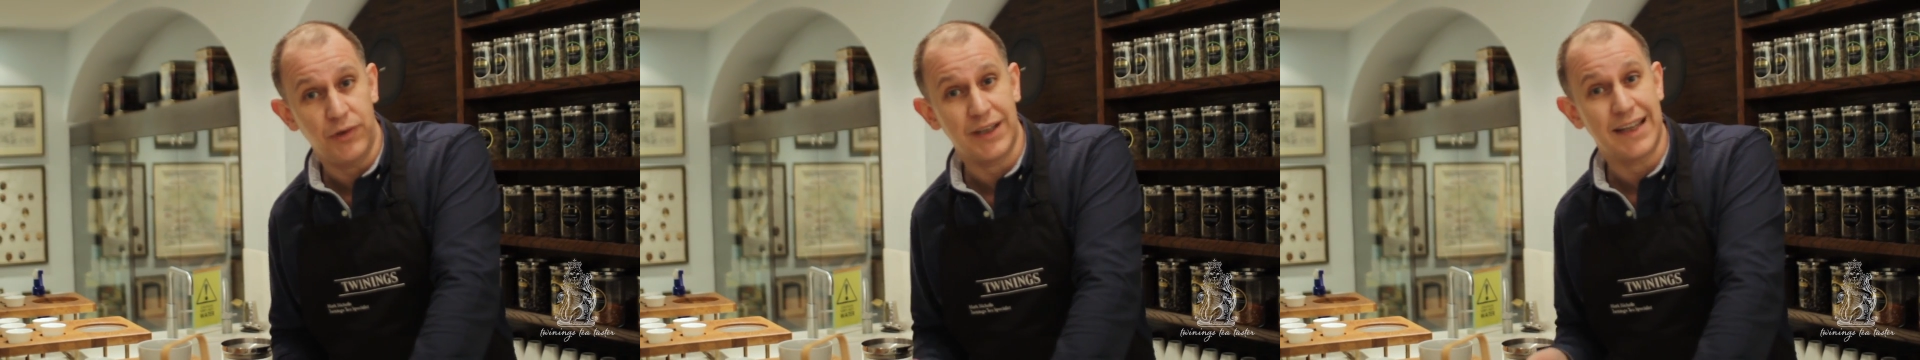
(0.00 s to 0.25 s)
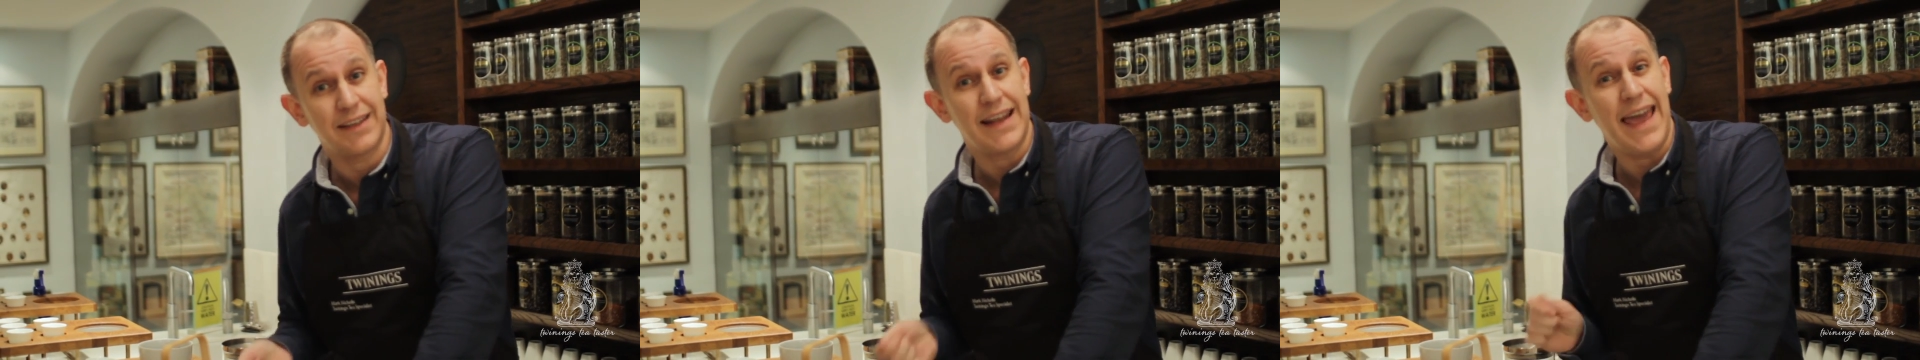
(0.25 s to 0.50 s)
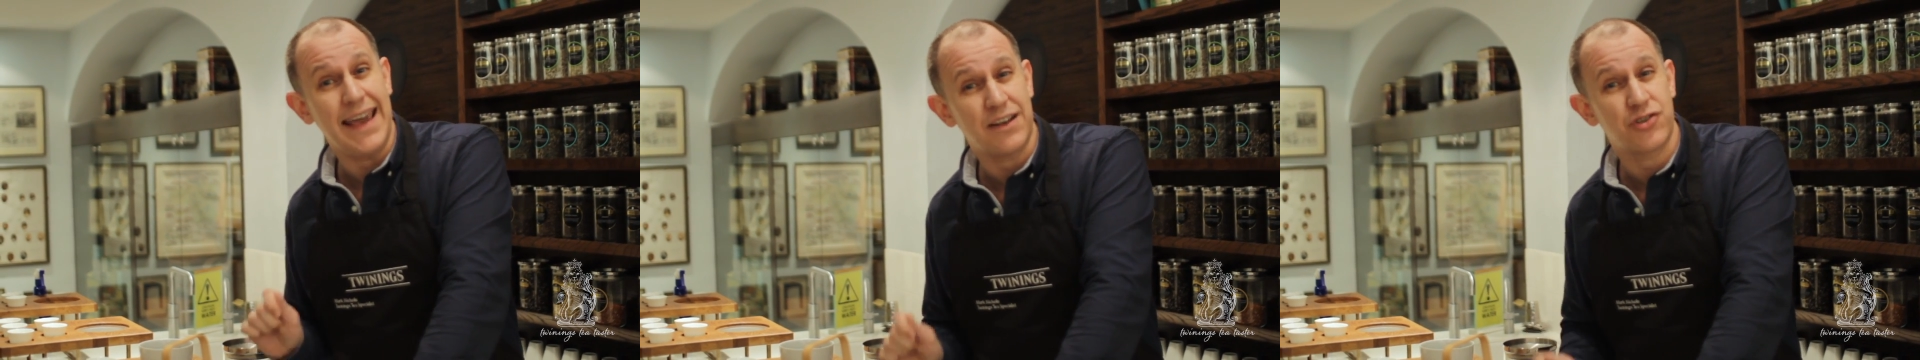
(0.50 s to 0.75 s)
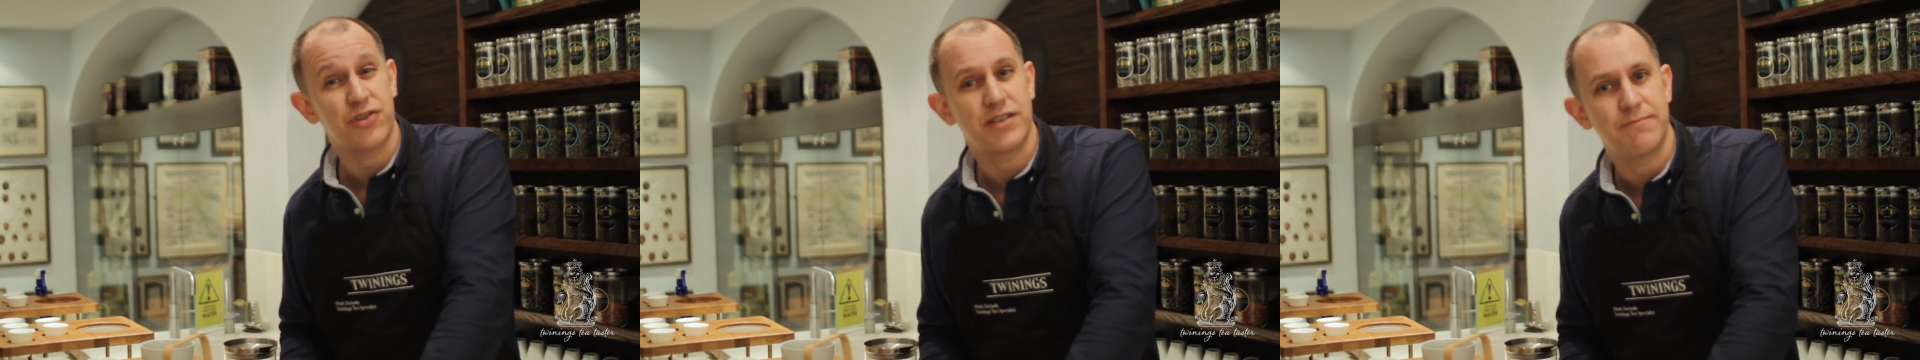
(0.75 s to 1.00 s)
you can add an
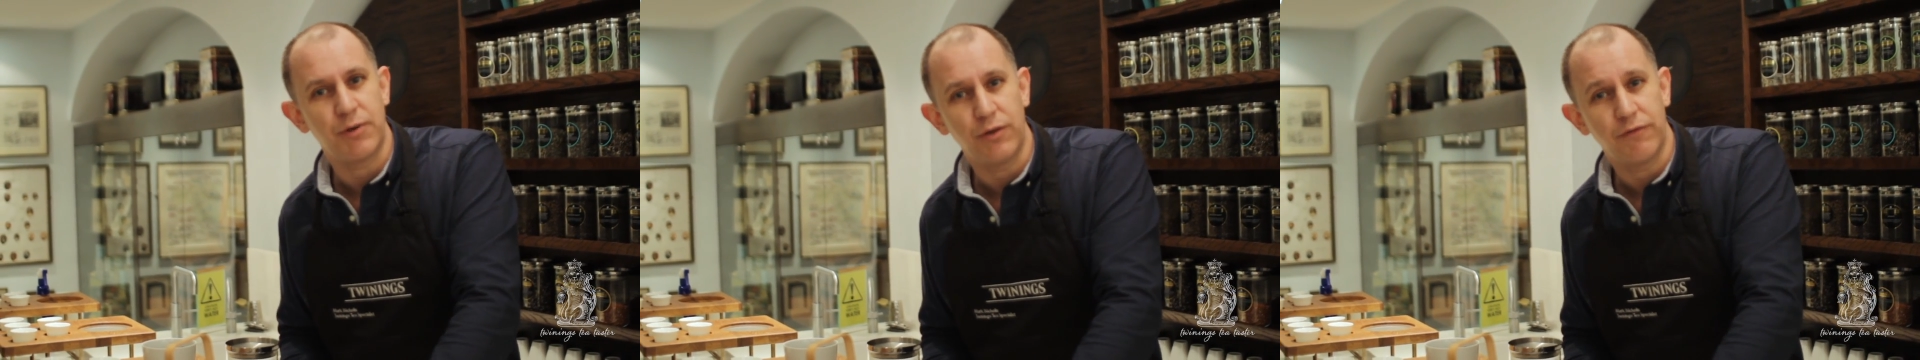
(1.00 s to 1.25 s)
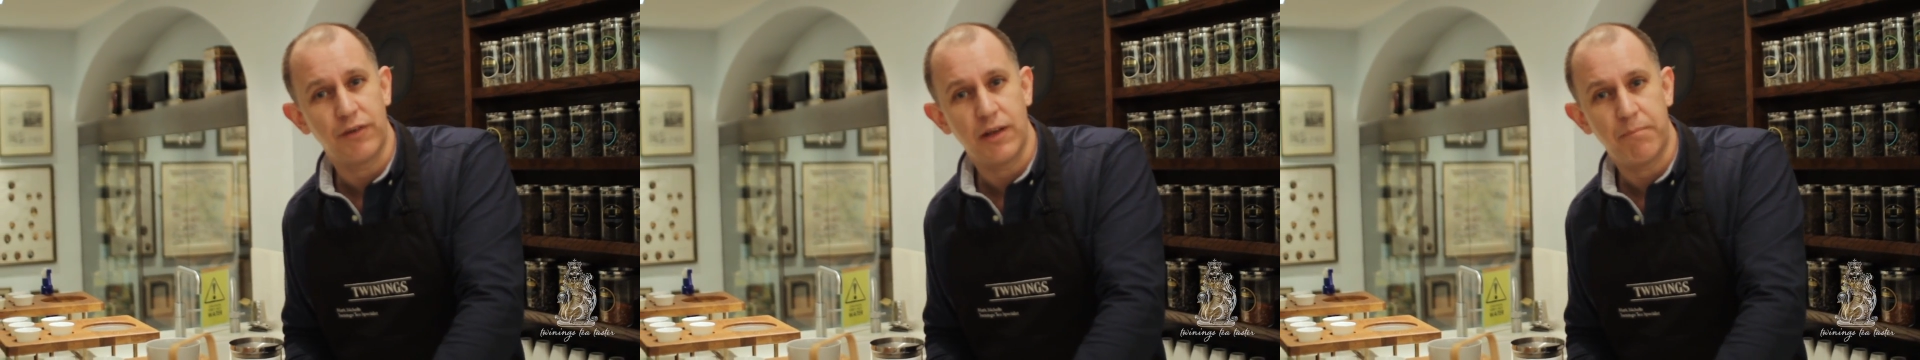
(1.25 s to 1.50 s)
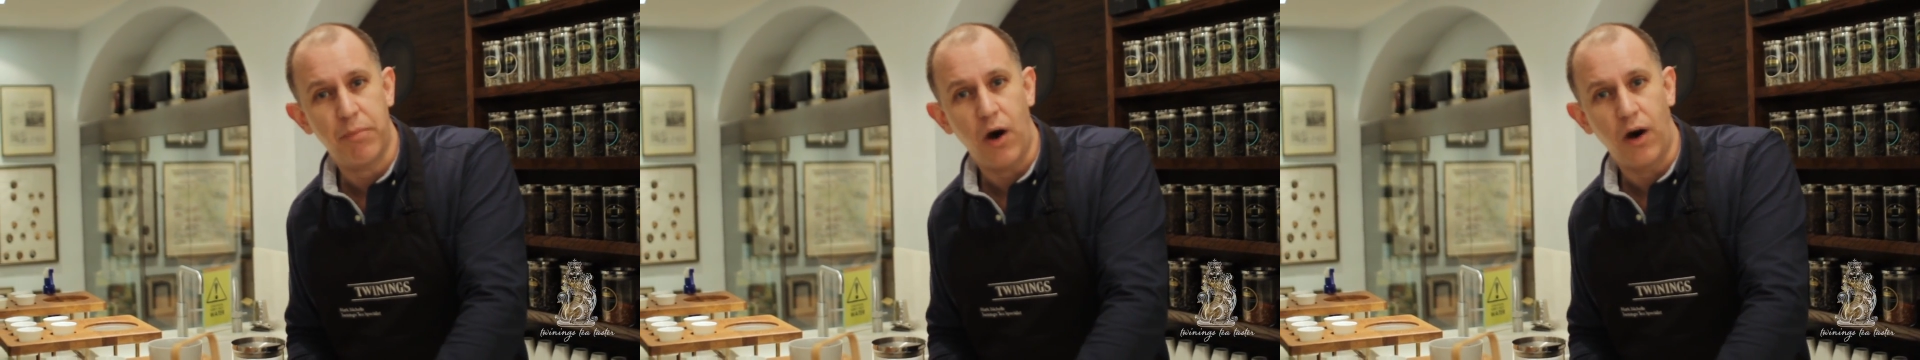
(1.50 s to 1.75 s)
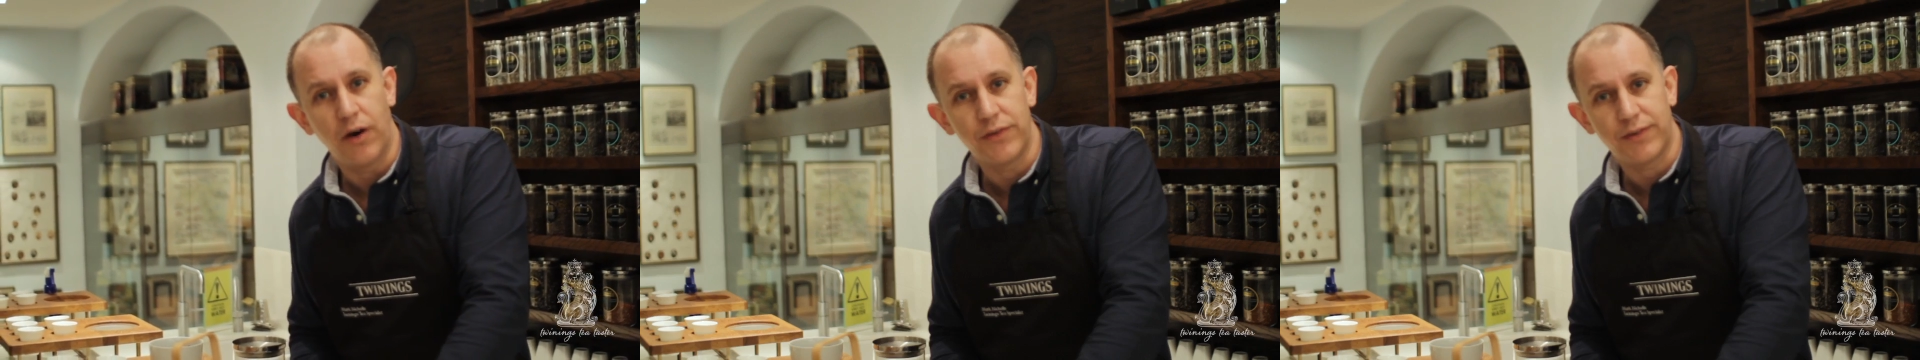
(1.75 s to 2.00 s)
extra spoon for the
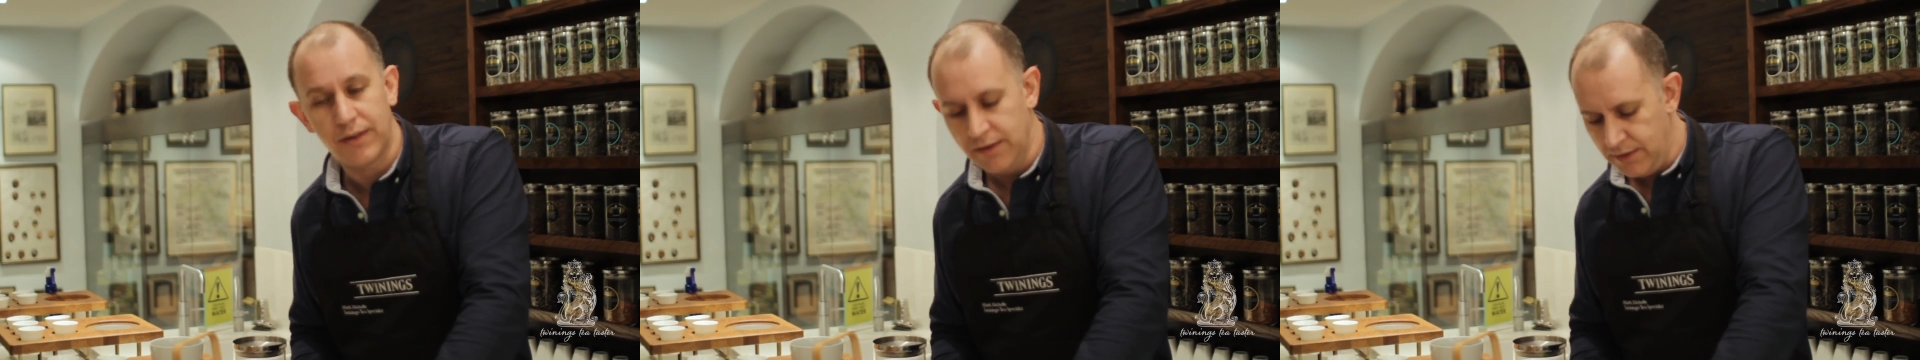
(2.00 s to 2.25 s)
pot.